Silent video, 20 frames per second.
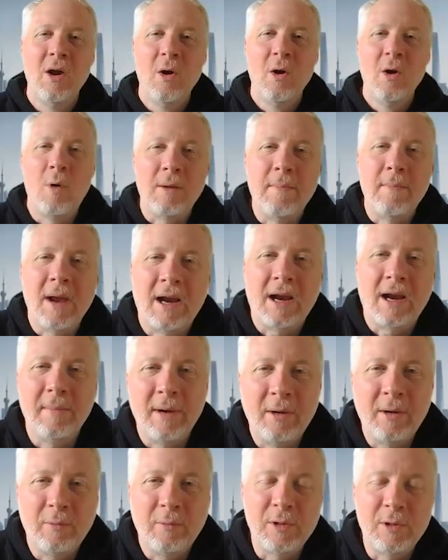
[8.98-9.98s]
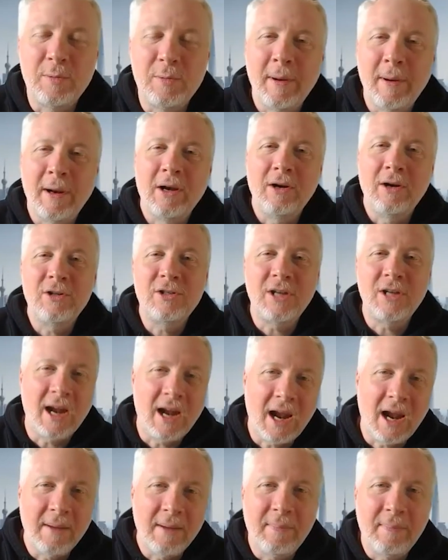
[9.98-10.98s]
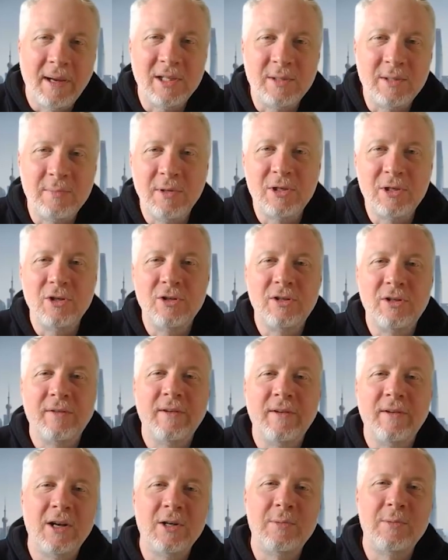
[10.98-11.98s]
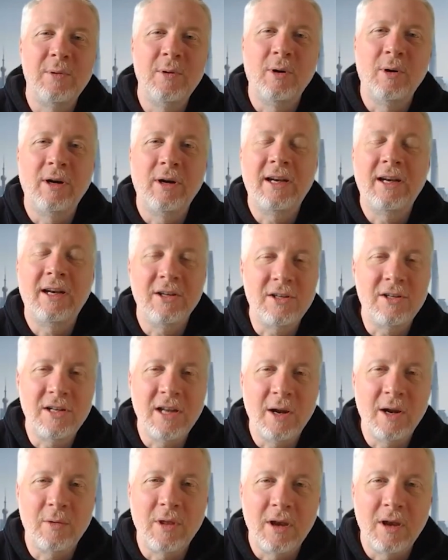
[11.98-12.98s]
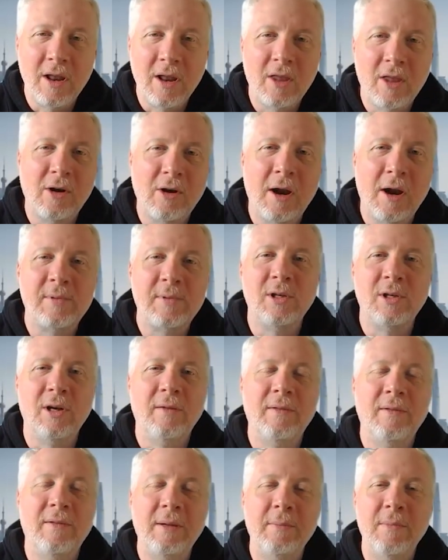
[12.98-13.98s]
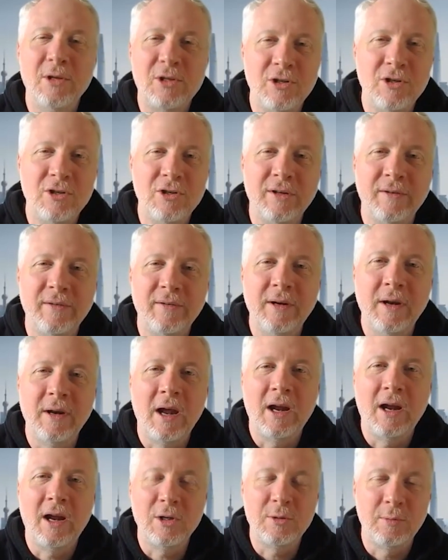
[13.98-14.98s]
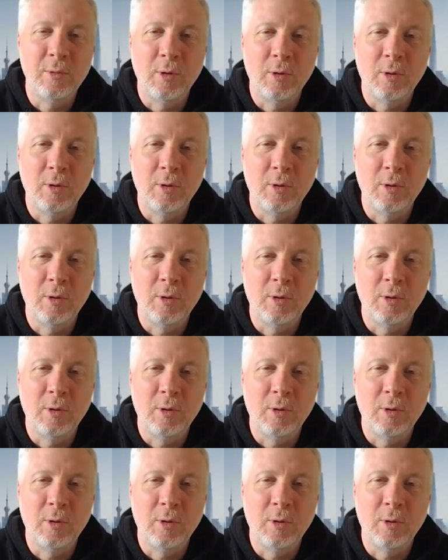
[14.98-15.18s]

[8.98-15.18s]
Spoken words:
Welcome back, everybody. Rich Brubaker, Shanghai-based mission-driven entrepreneur, here today with another episode of the Mission-Driven Entrepreneur